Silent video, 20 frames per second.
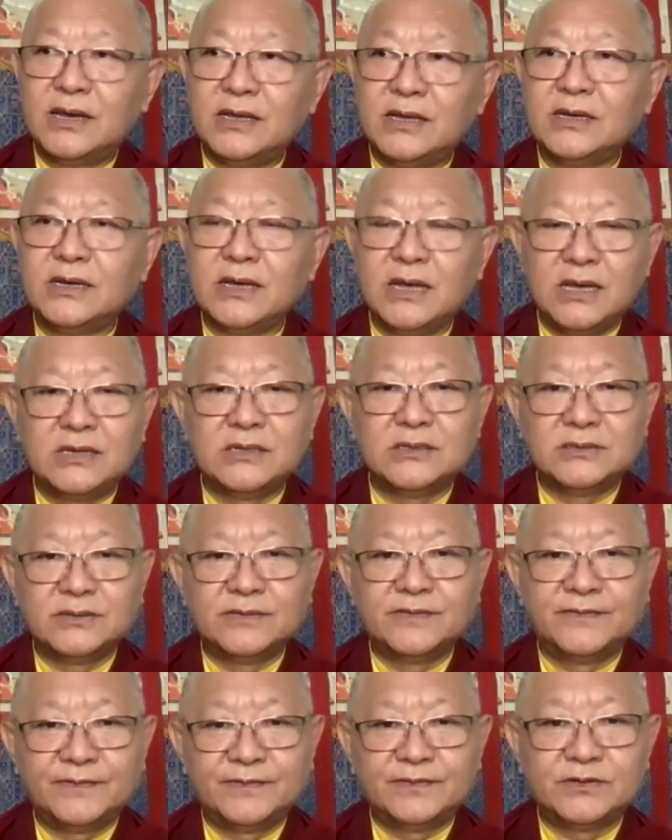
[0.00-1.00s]
any kind
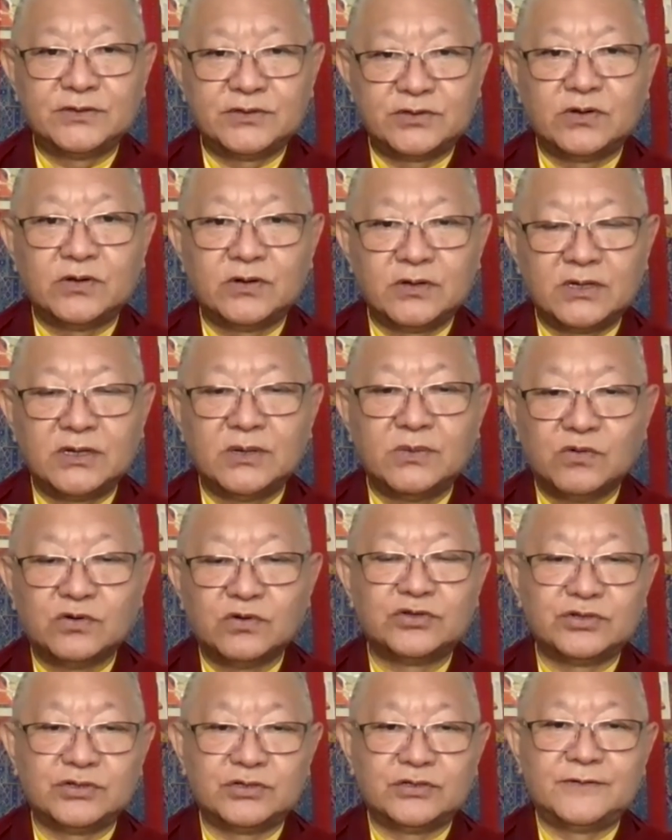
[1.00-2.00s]
of strong
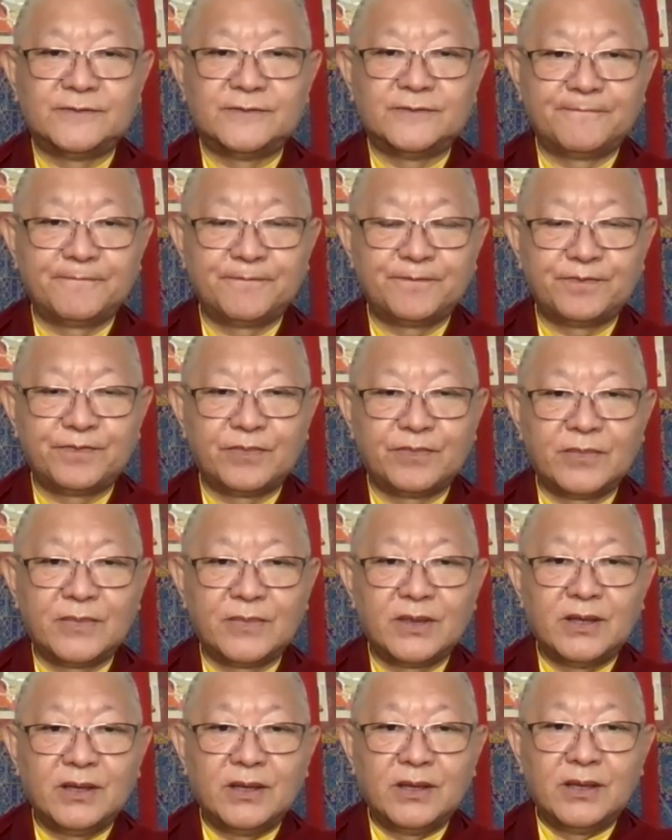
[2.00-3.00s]
emotion,
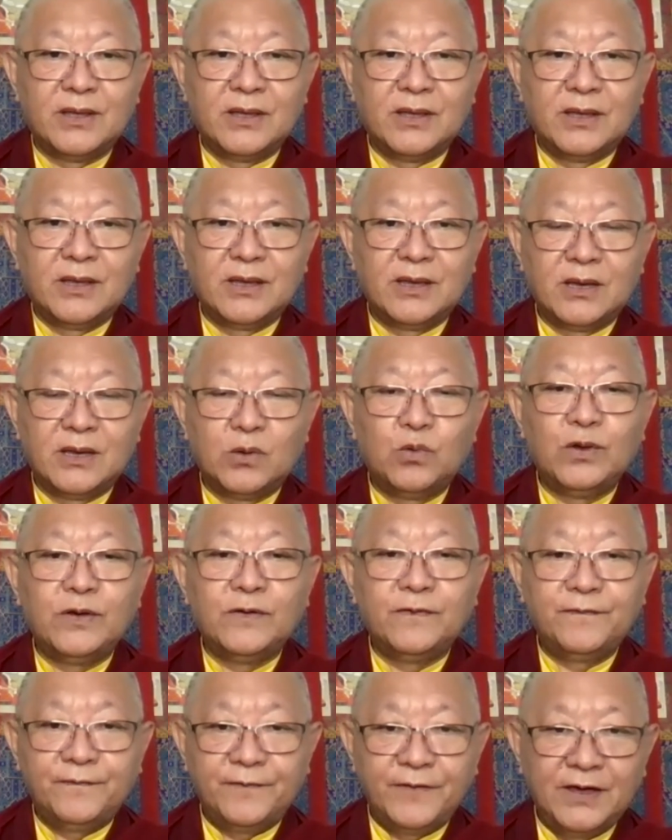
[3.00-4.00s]

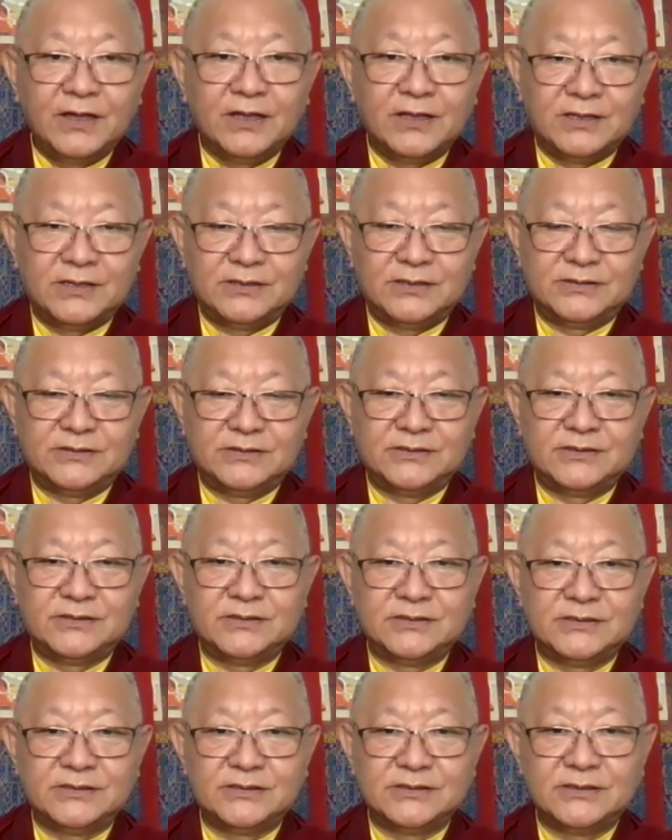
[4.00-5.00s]
we feel
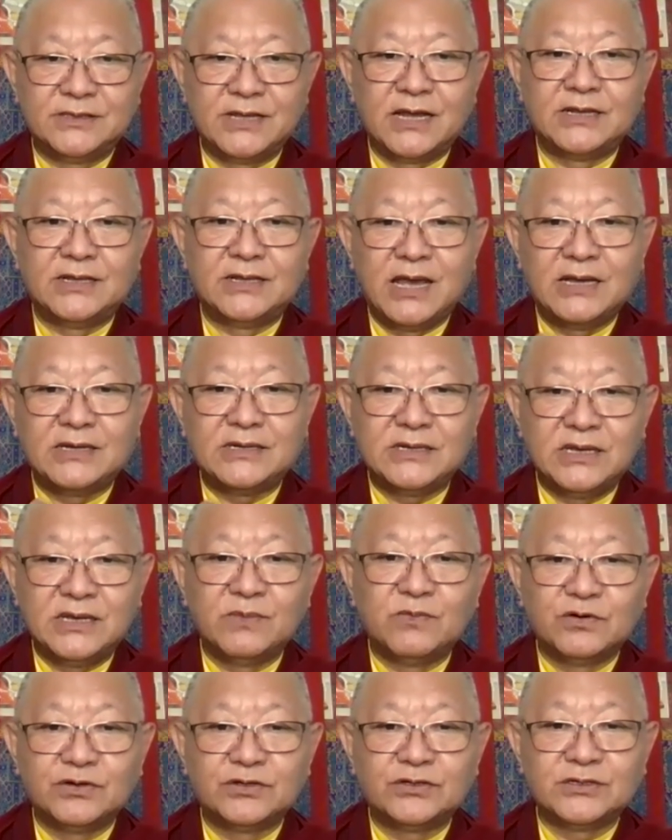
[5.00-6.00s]
that
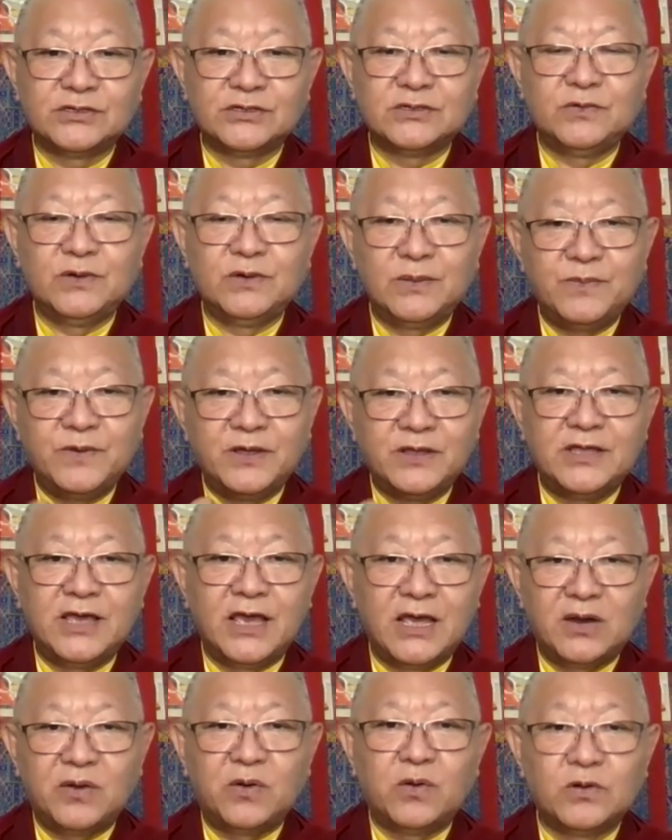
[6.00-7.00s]
emotion will be
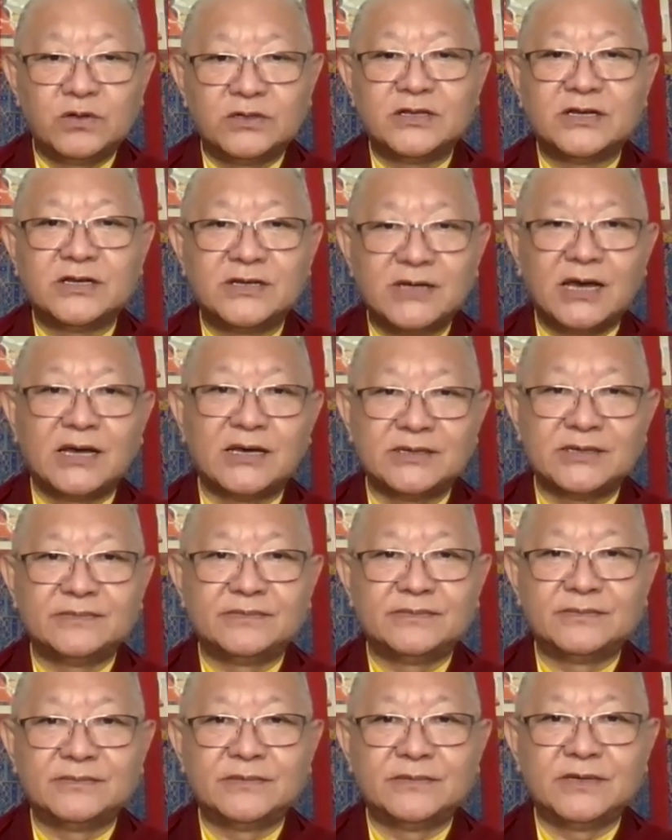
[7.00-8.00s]
there all the
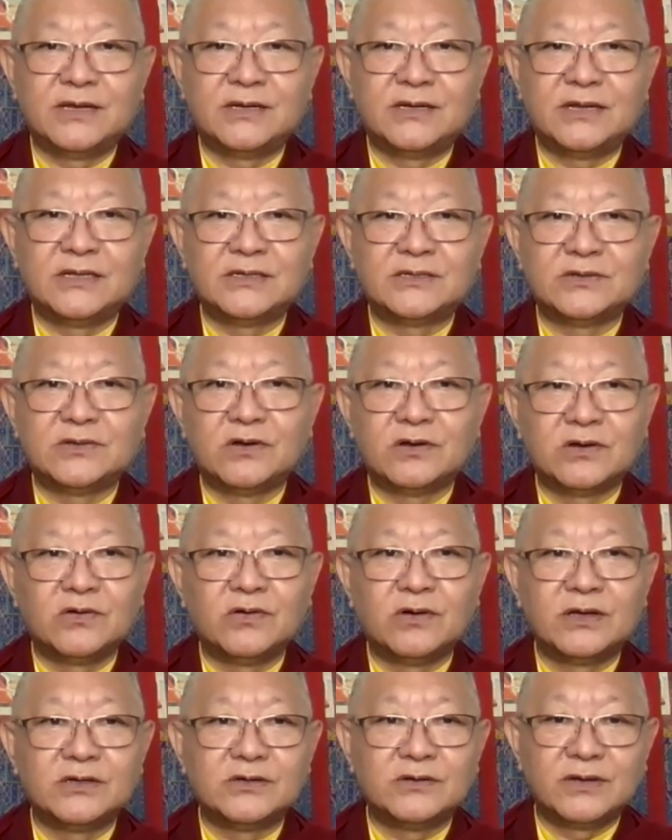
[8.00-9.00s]
time and it's not
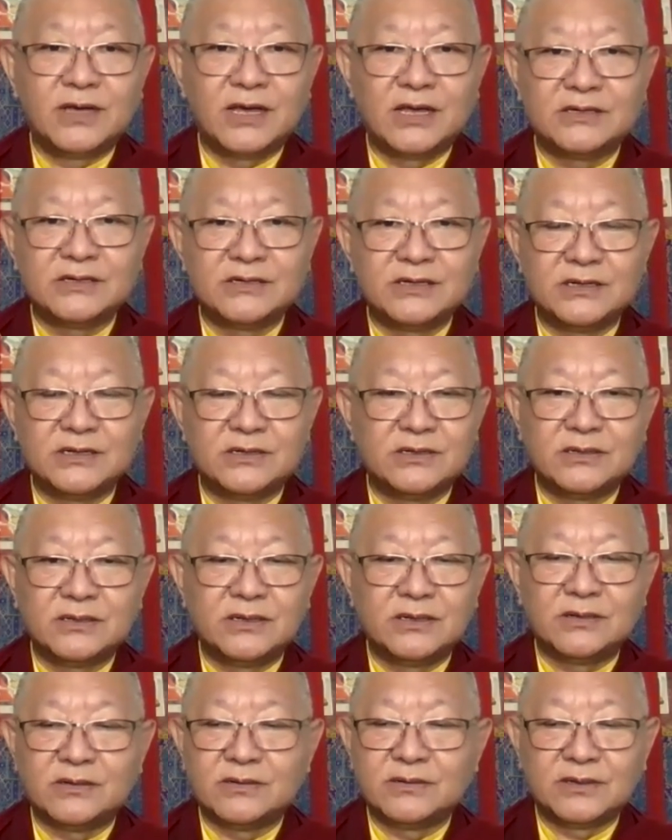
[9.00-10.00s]
going to get
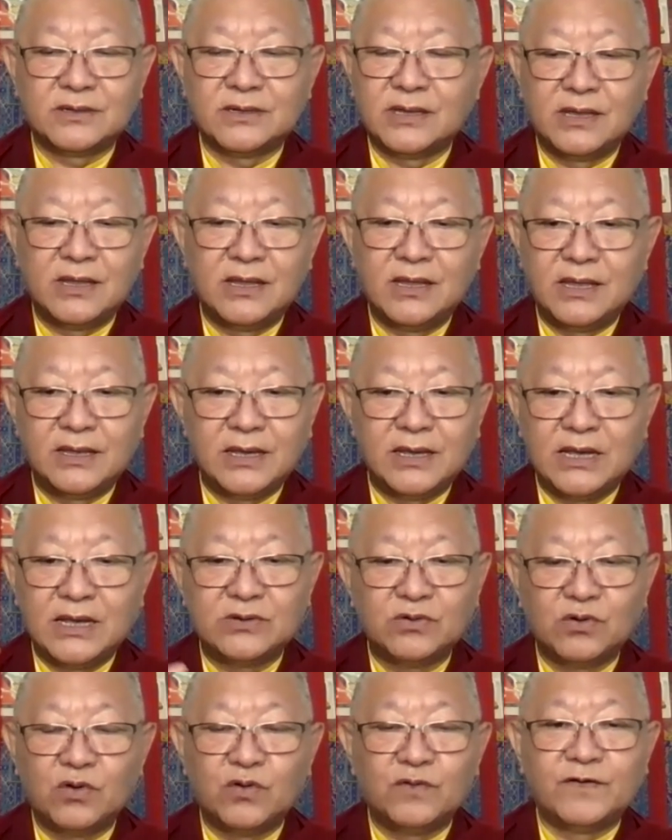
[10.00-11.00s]

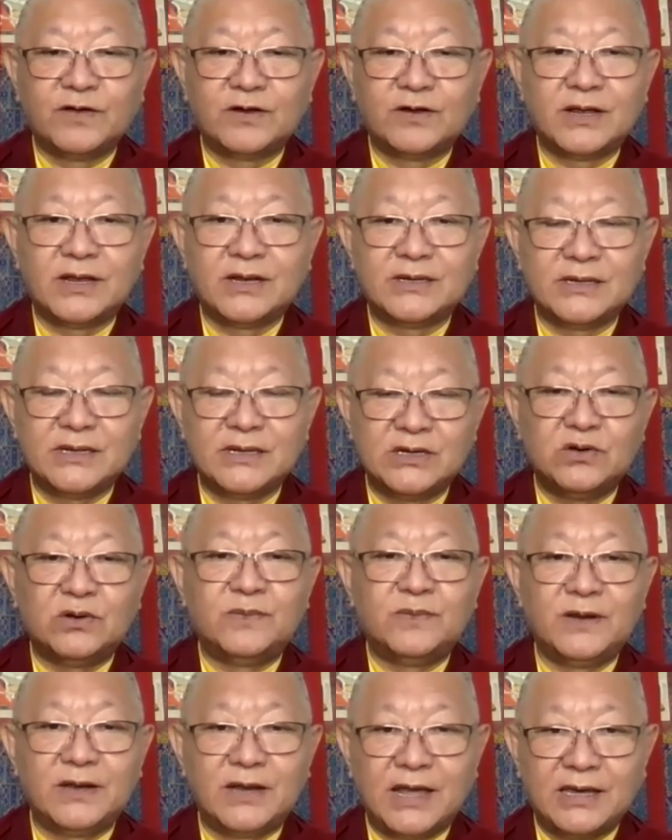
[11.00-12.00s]
over, and it
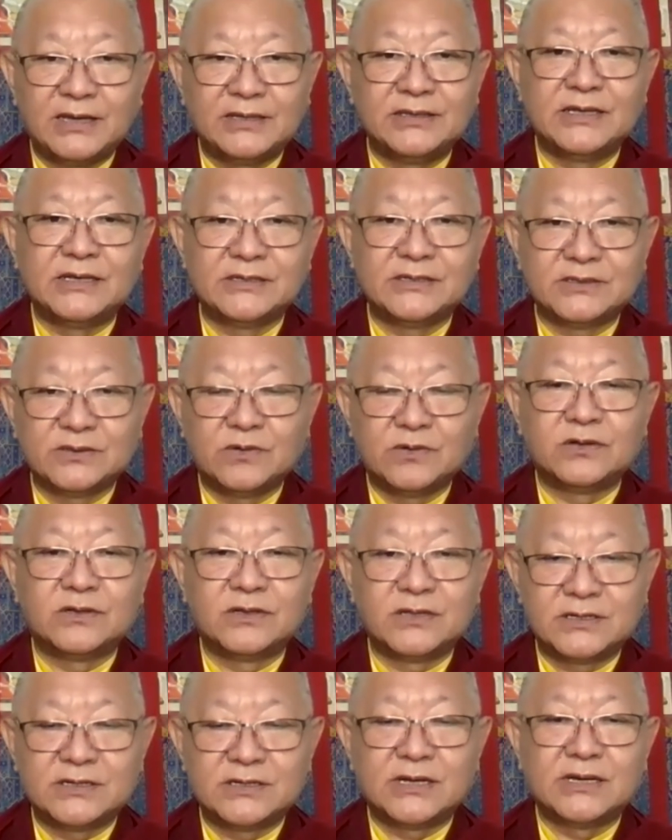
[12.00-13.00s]
will be like this all
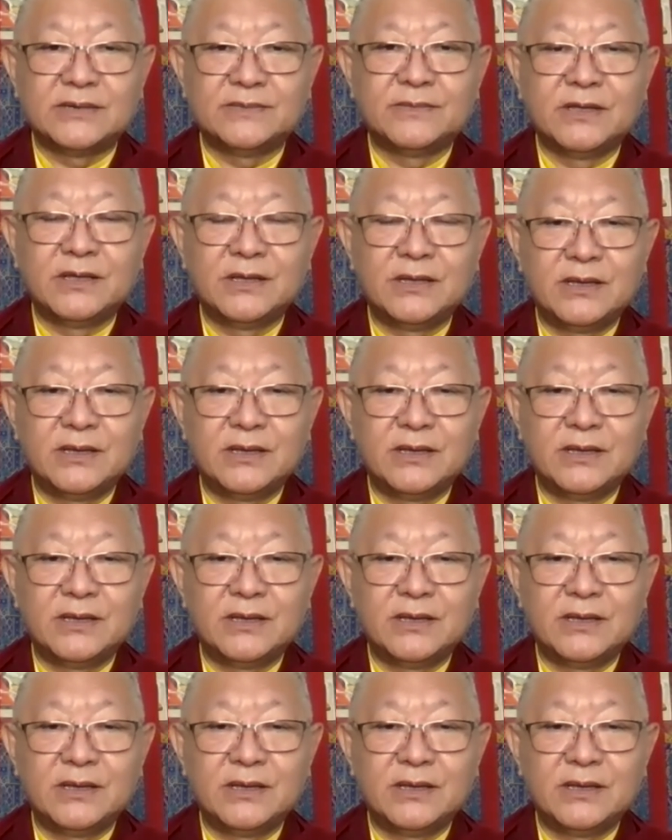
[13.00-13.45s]
the time.